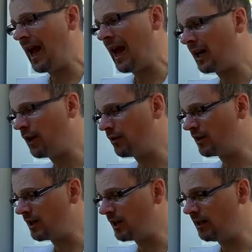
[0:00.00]

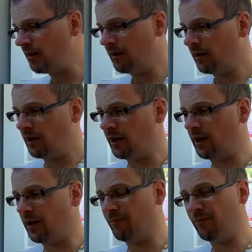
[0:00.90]
Accuracy,
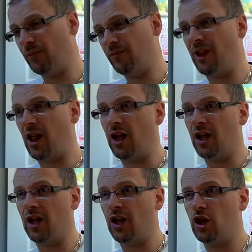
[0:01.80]

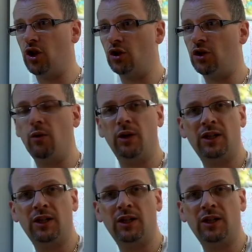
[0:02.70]
don't